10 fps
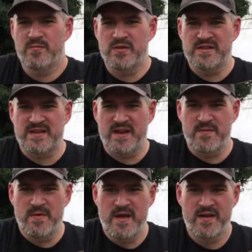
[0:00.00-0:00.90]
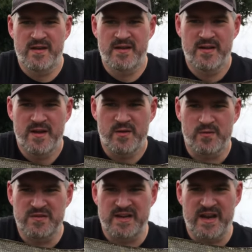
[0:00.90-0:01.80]
but
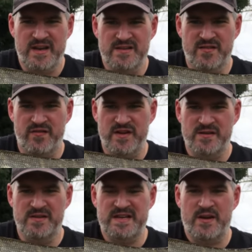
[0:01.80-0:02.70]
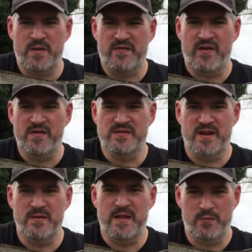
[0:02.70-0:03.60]
once again, here's the fish. I'm gonna take a quick
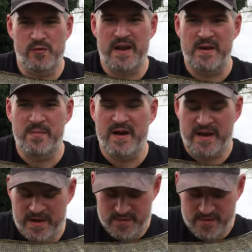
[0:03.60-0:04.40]
photo and then we'll get it back.